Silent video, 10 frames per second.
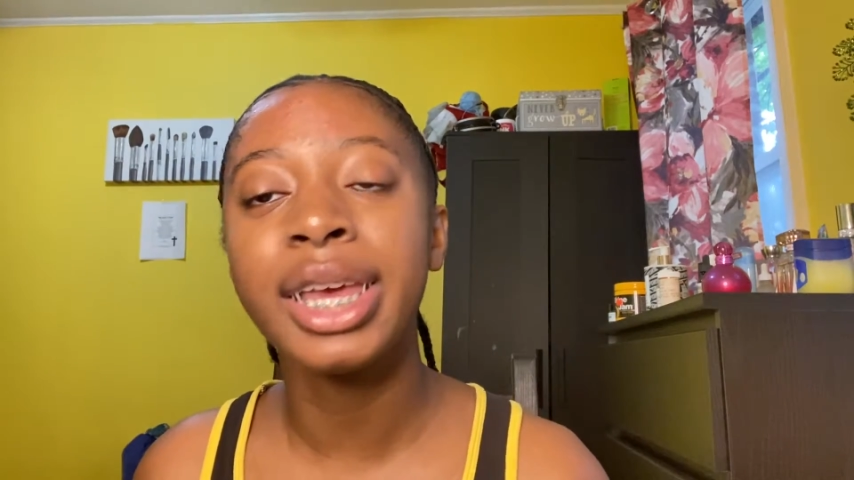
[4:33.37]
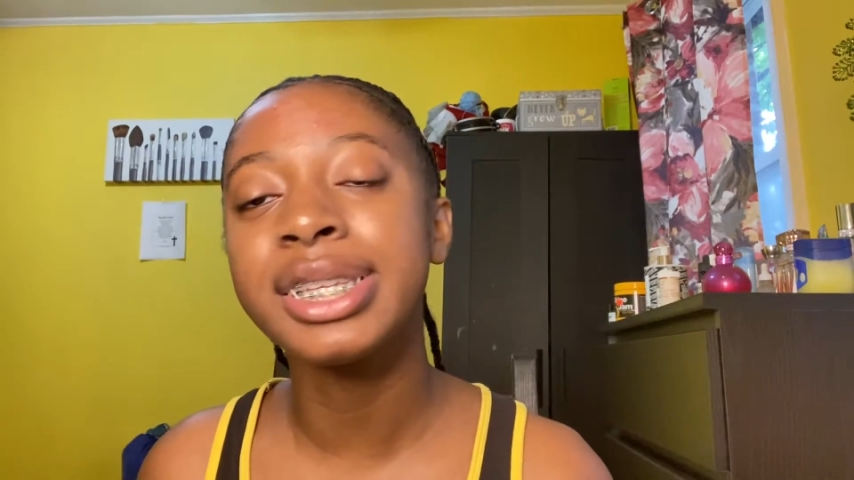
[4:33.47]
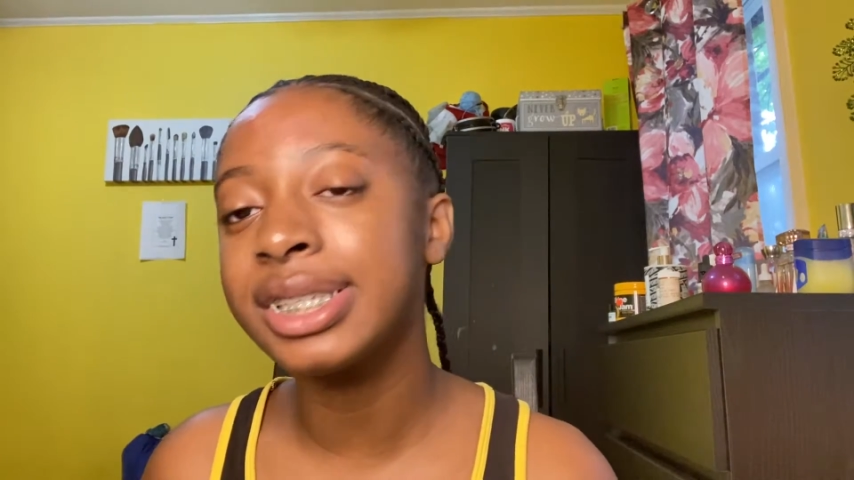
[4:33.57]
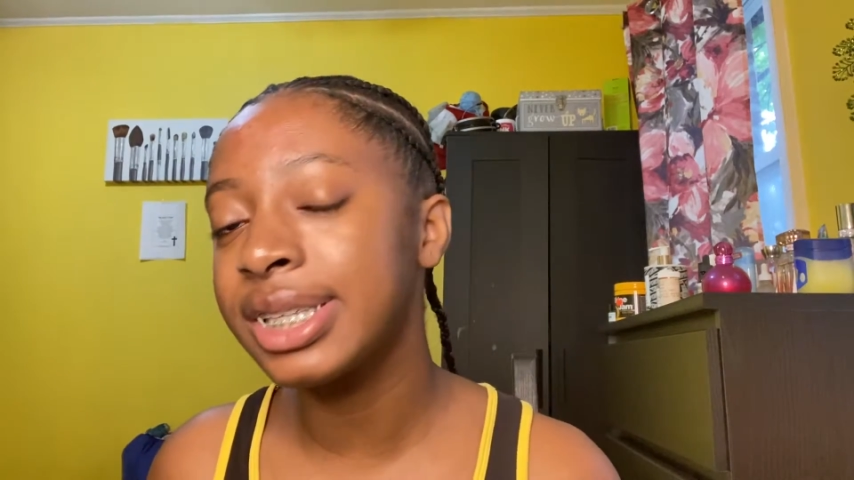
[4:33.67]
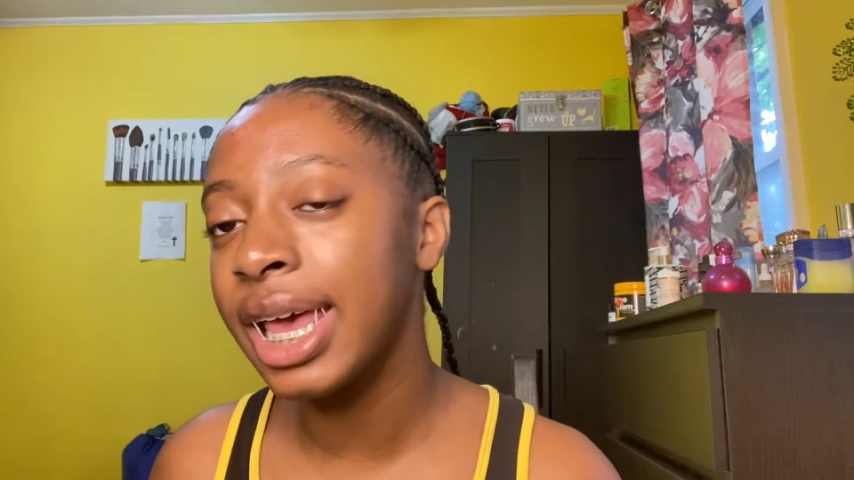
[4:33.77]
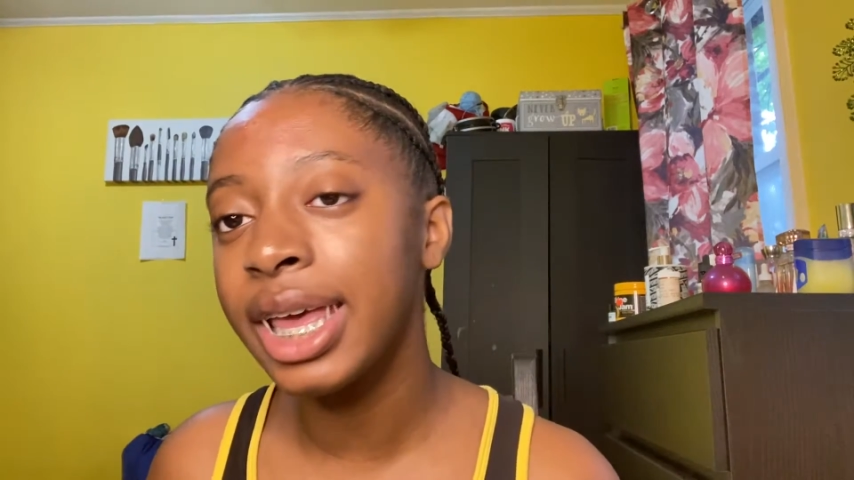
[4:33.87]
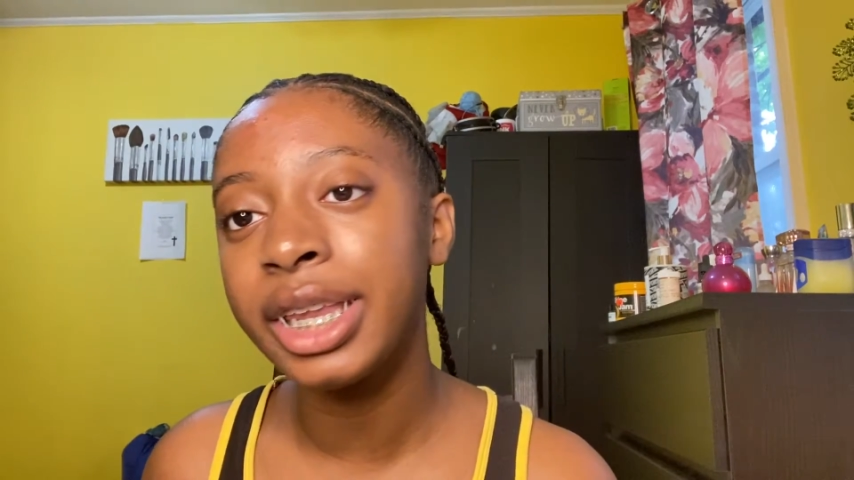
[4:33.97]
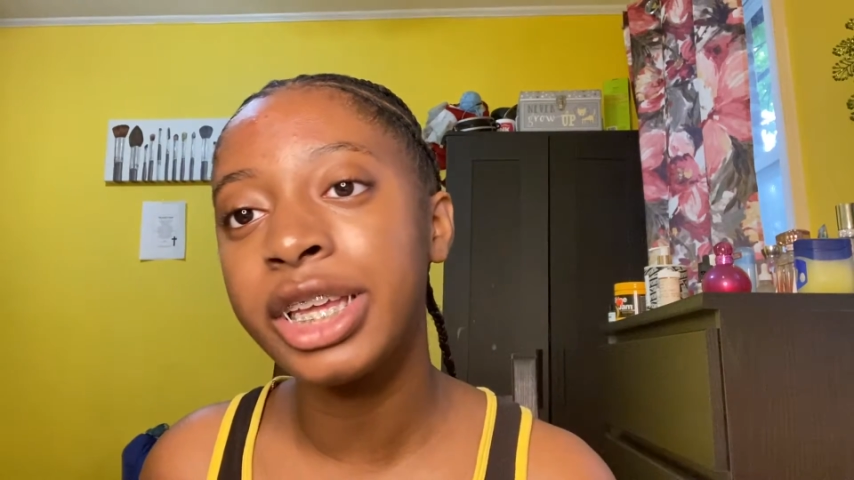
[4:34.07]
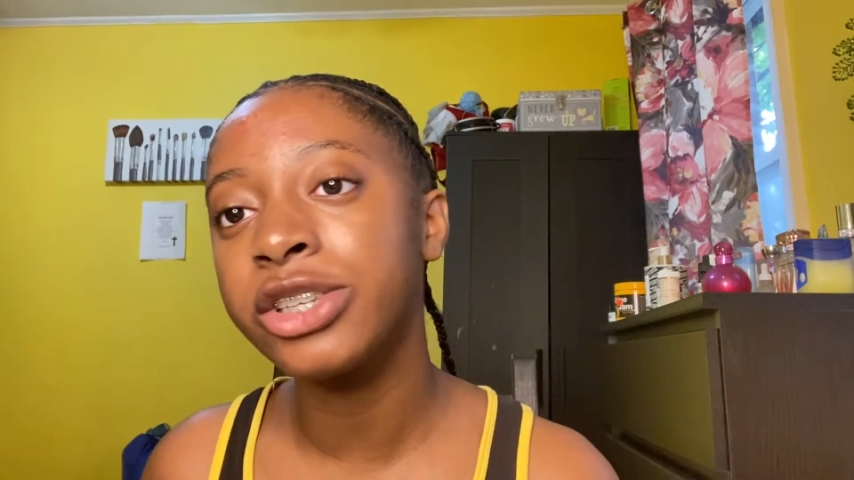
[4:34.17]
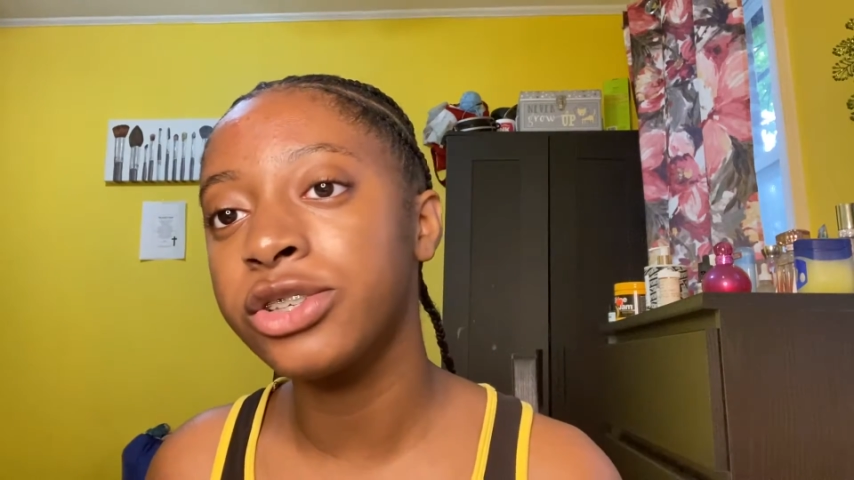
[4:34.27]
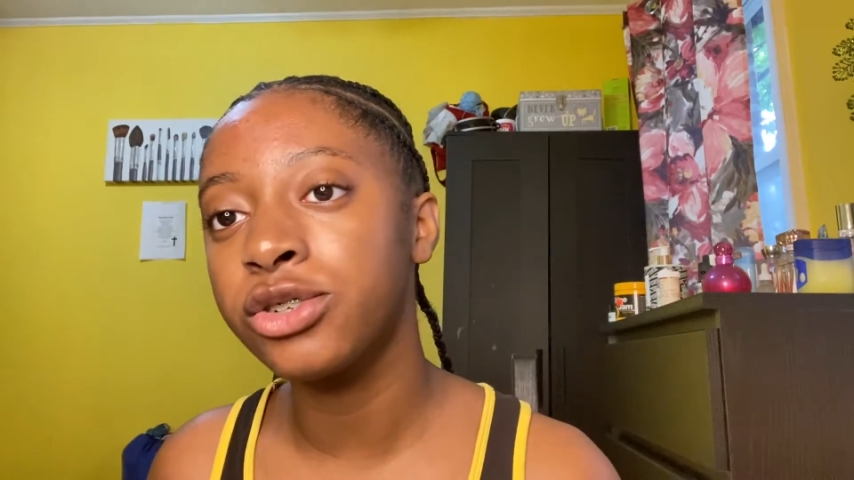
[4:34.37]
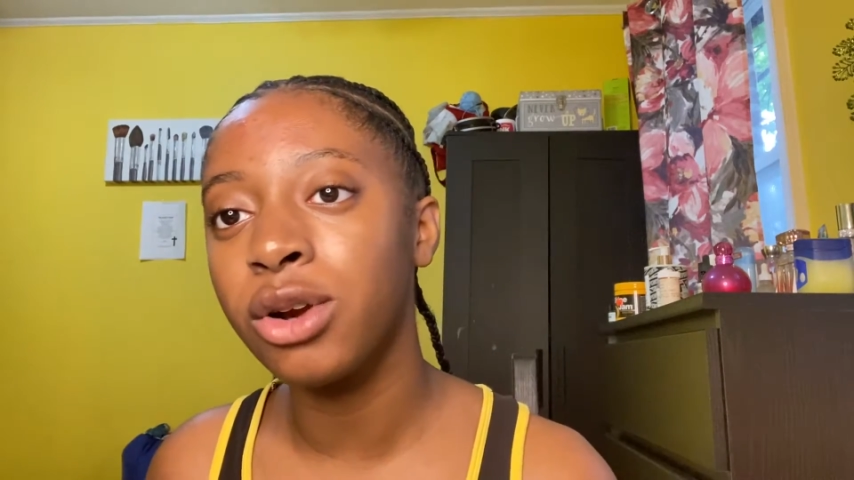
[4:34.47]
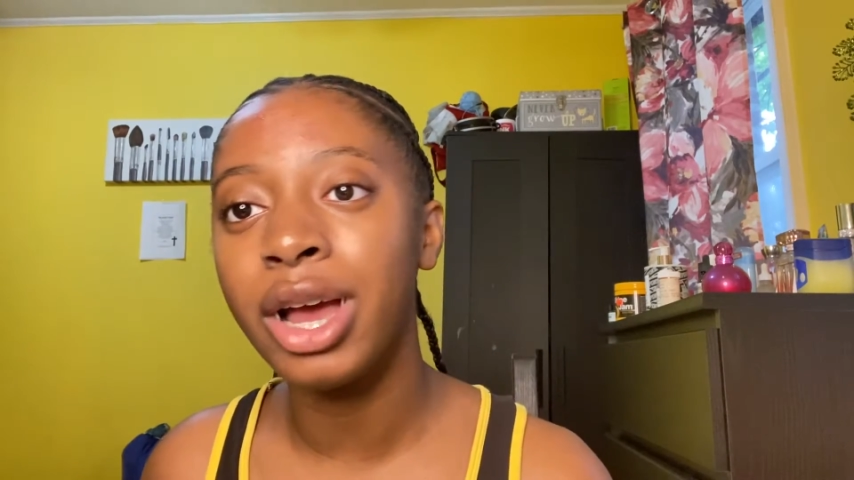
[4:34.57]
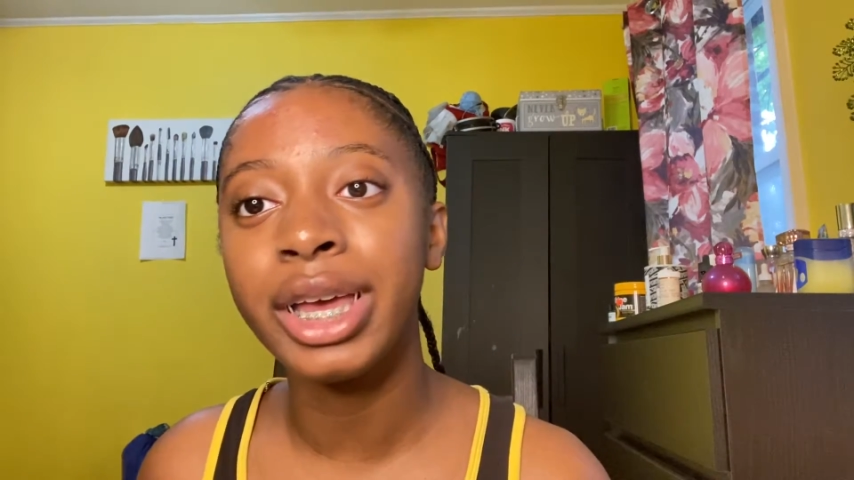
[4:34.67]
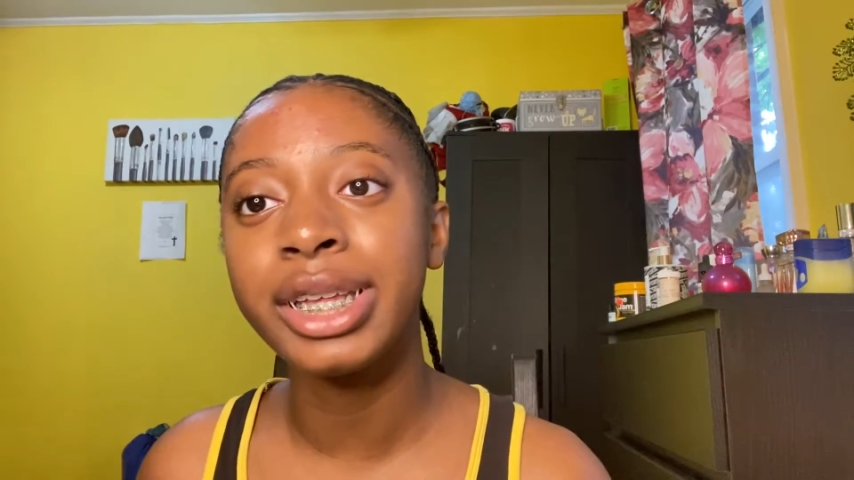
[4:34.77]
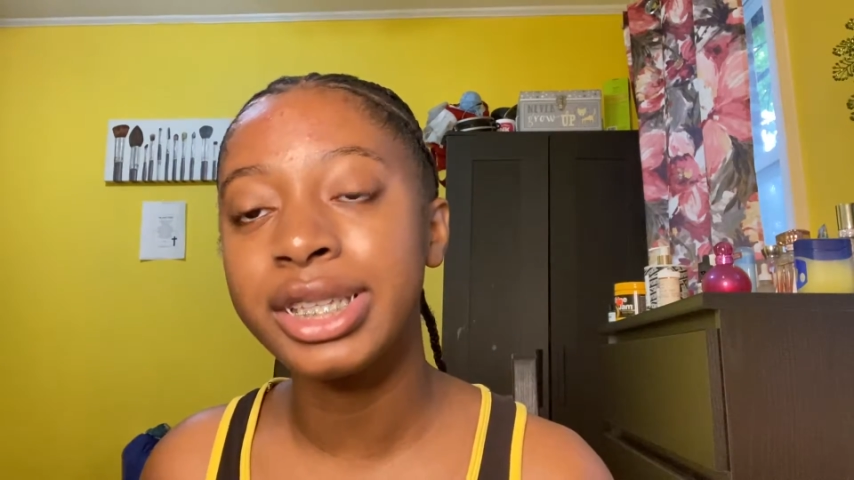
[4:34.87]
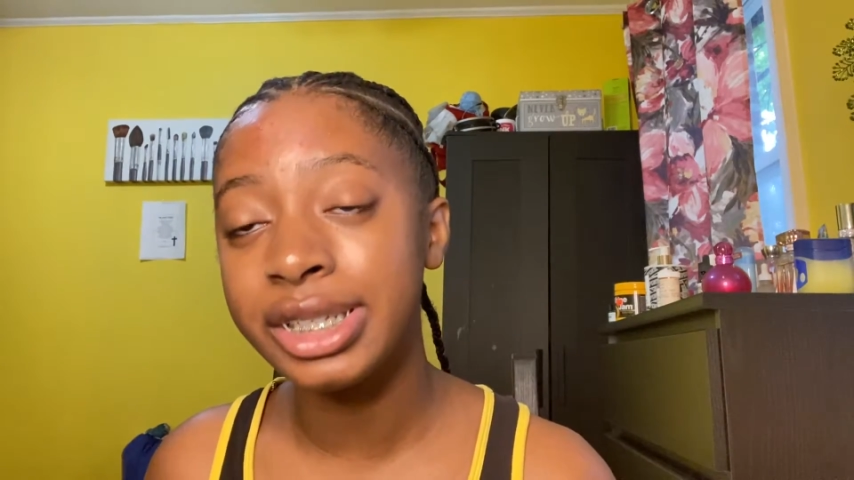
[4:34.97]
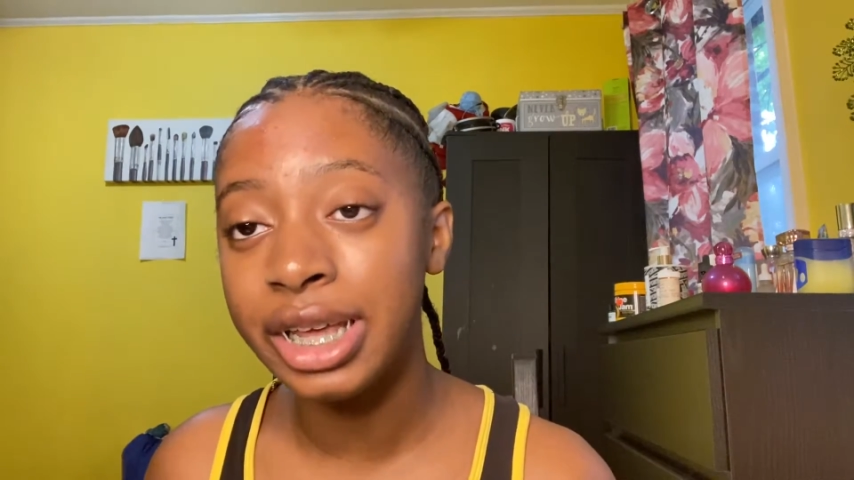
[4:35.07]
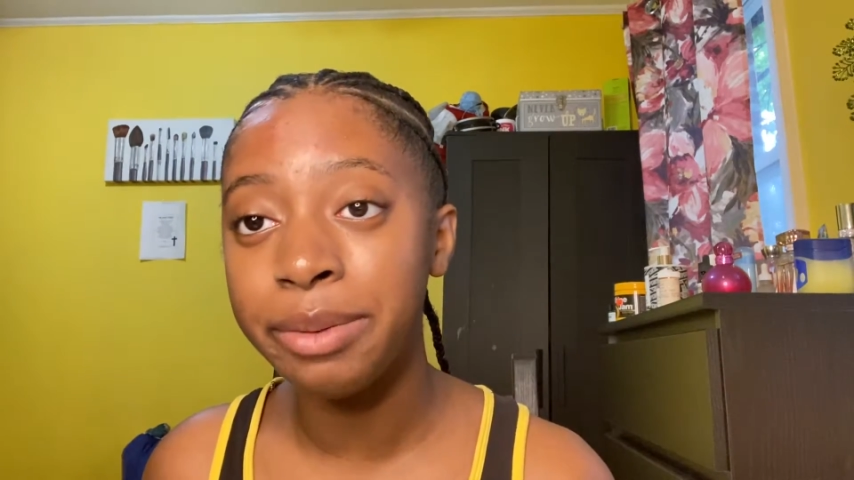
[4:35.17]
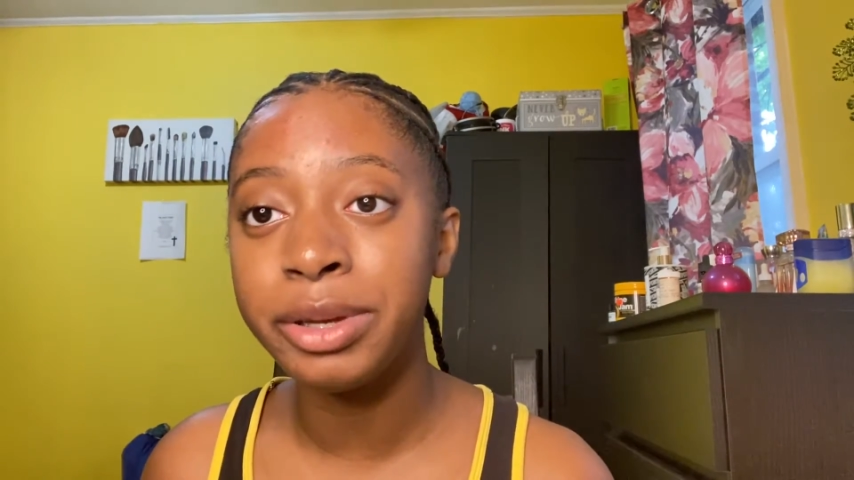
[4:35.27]
it's dead it's dry it's
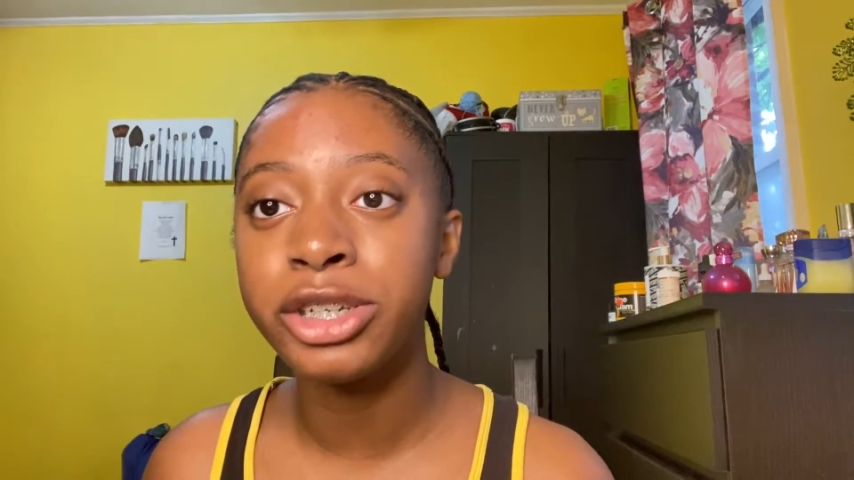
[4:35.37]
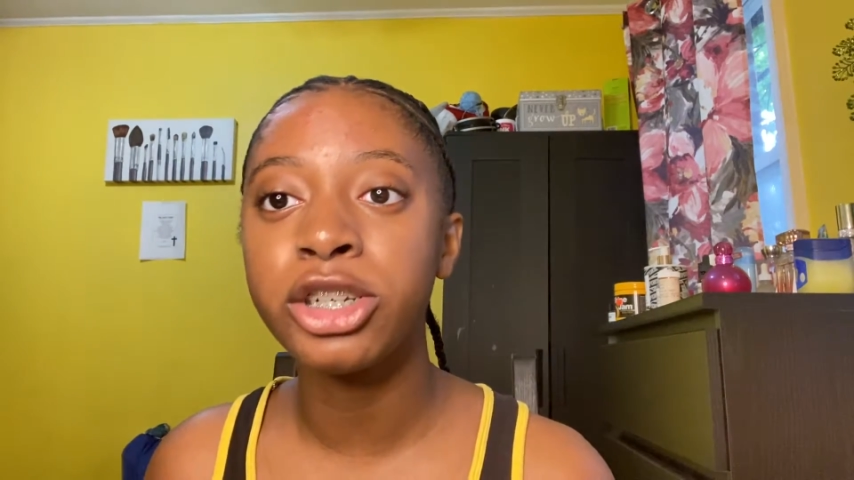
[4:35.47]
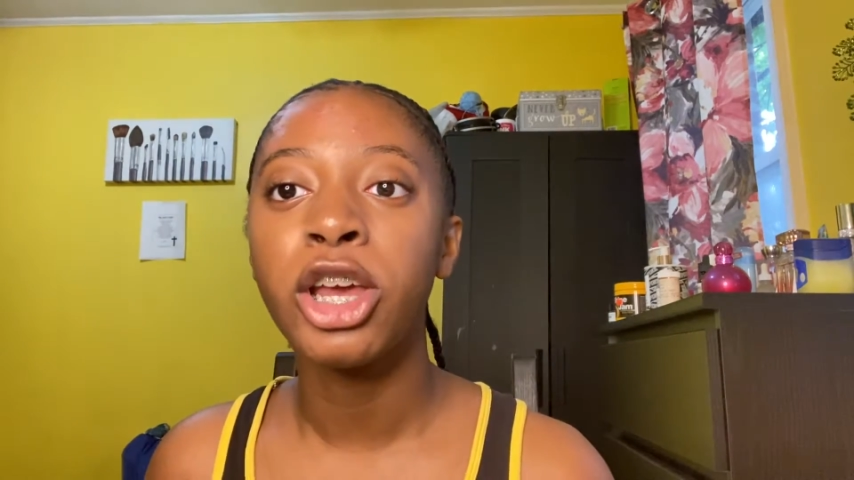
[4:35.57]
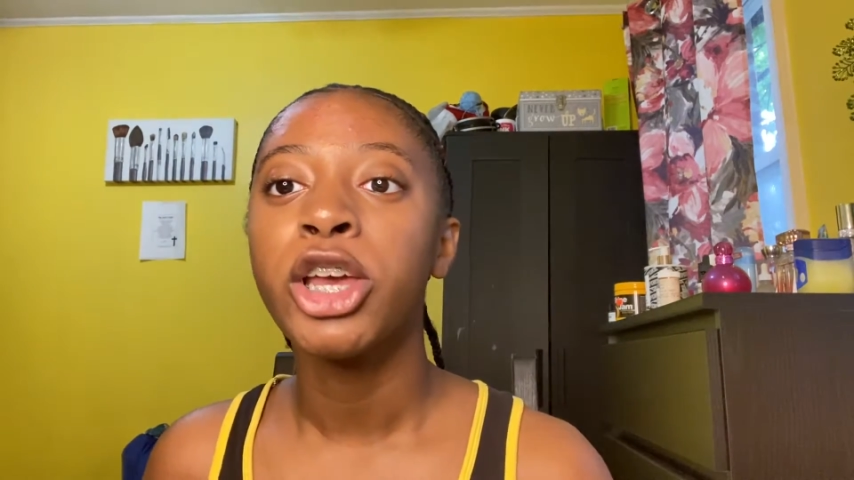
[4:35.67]
damaged